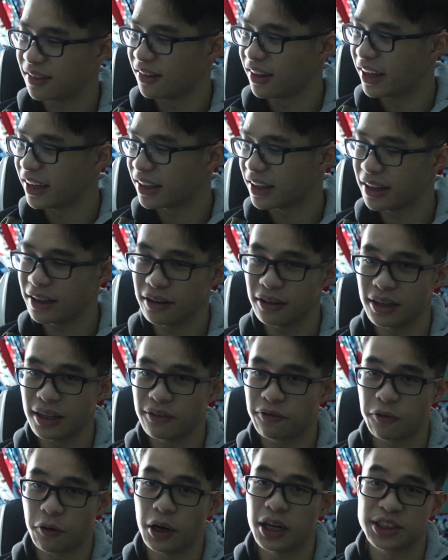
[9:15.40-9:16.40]
like
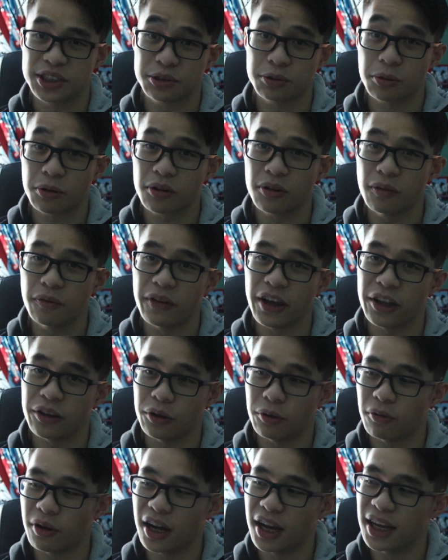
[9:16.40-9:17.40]
for historical
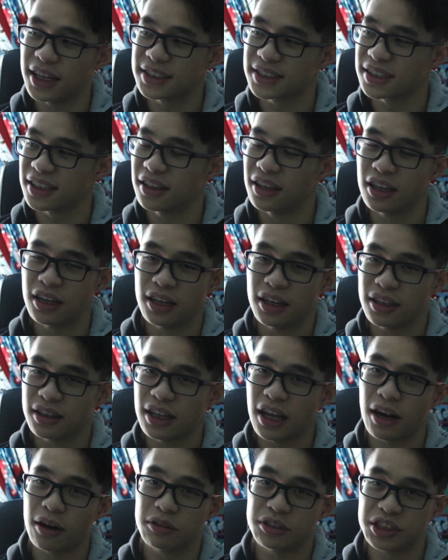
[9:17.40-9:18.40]
value wise,
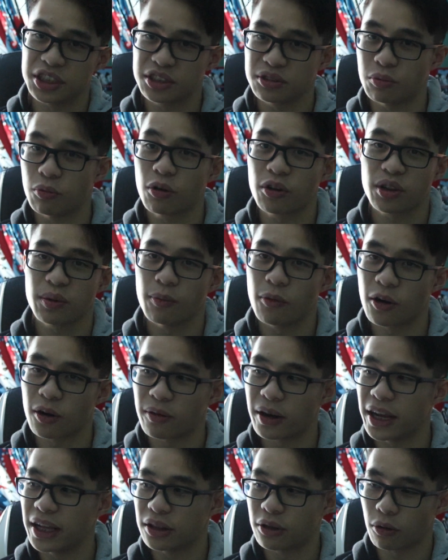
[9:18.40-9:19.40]
that are just worth more, right?